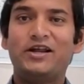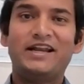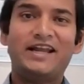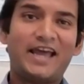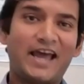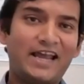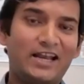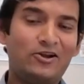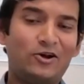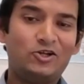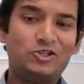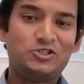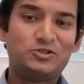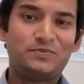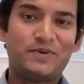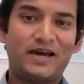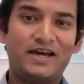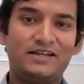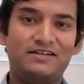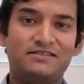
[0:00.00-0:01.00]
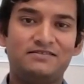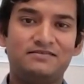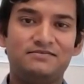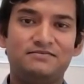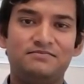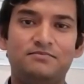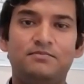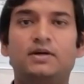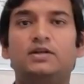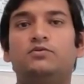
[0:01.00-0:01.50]
and AI Launchpad,
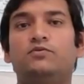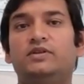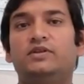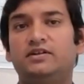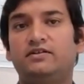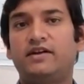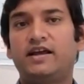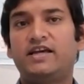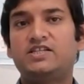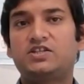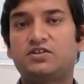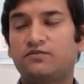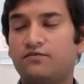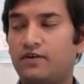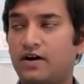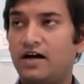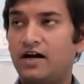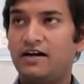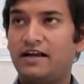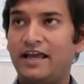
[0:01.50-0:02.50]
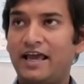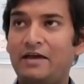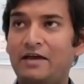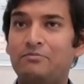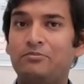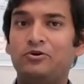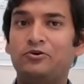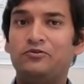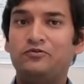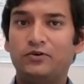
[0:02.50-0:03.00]
but with the rest of our AI
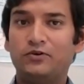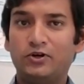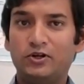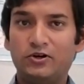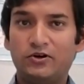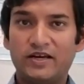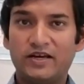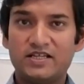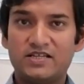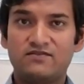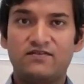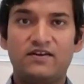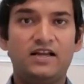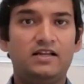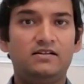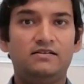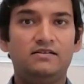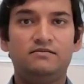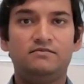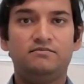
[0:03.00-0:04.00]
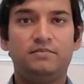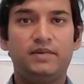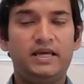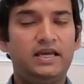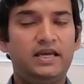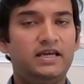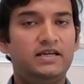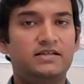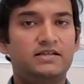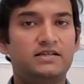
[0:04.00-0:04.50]
portfolio as well,
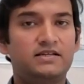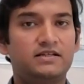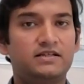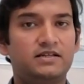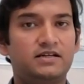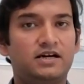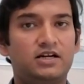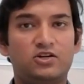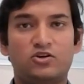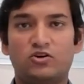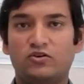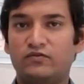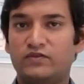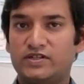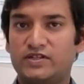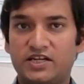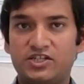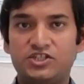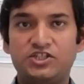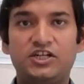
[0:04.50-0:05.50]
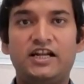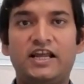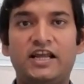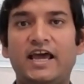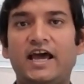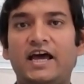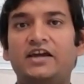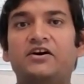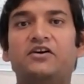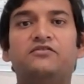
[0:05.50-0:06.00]
be it our conversational
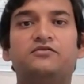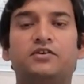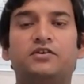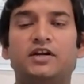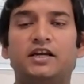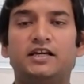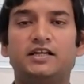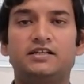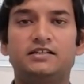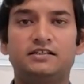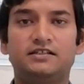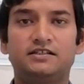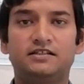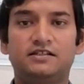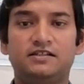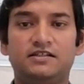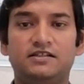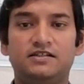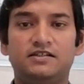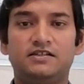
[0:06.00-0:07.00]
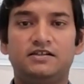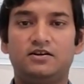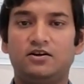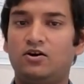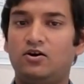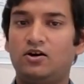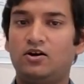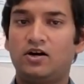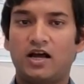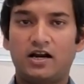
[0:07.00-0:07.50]
AI offering
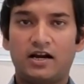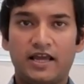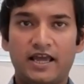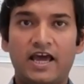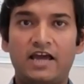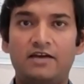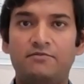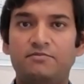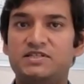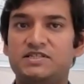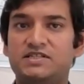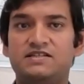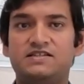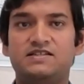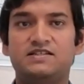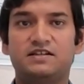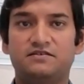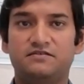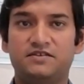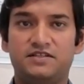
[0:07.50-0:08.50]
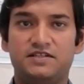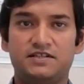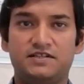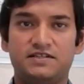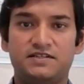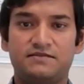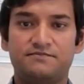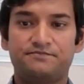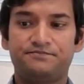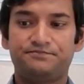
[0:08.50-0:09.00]
or our AI business
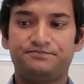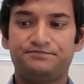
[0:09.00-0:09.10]
services.